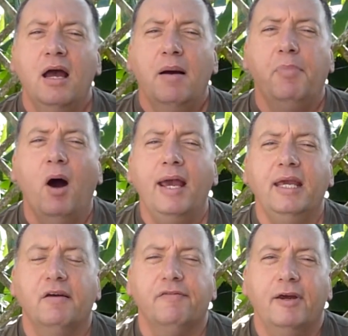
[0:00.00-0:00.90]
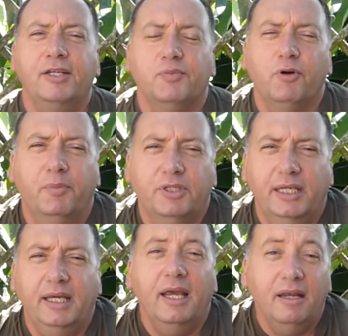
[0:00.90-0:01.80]
buying a French
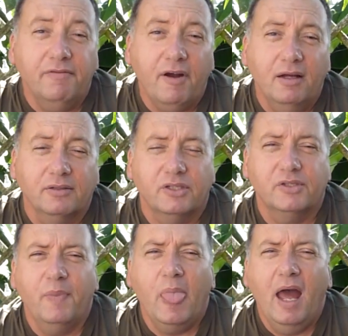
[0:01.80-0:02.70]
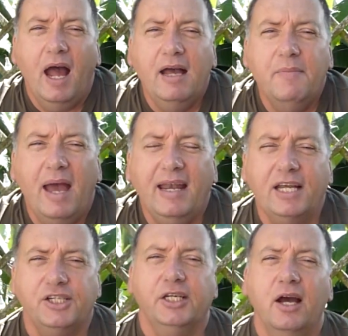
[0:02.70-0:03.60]
property in France and
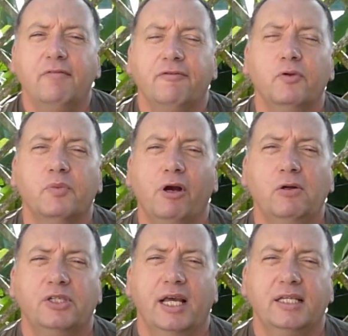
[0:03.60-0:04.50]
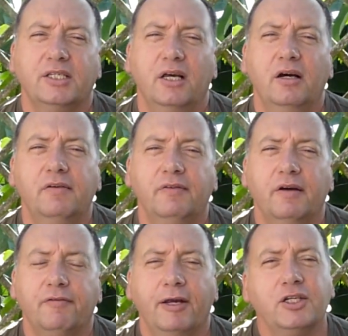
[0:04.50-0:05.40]
actually going through the process of a
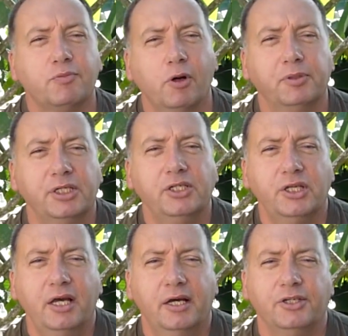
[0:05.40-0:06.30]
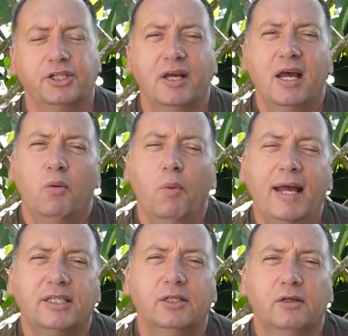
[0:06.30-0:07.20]
French property search, where
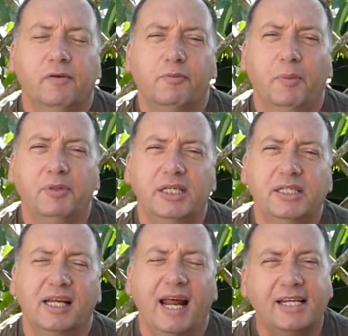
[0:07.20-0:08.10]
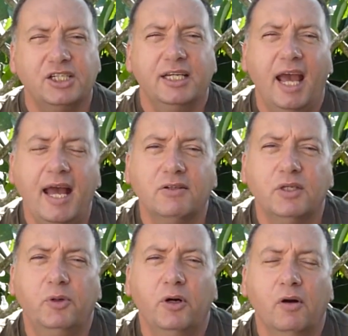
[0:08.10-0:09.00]
to look for properties and actually how to
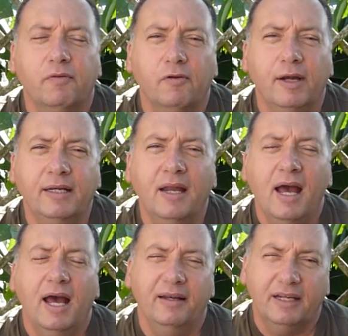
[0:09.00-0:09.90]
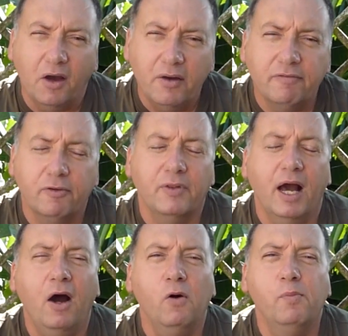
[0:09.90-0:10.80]
put an offer in and going through the
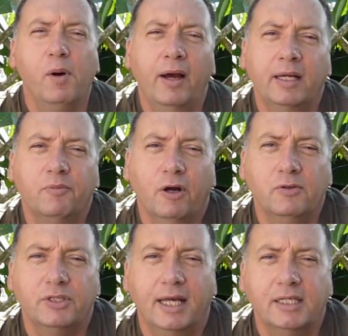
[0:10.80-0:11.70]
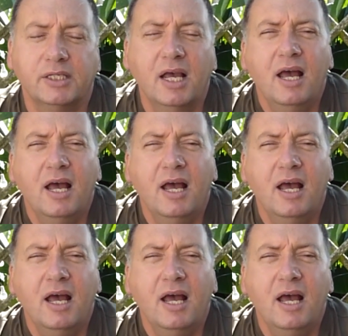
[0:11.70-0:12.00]
whole buying process.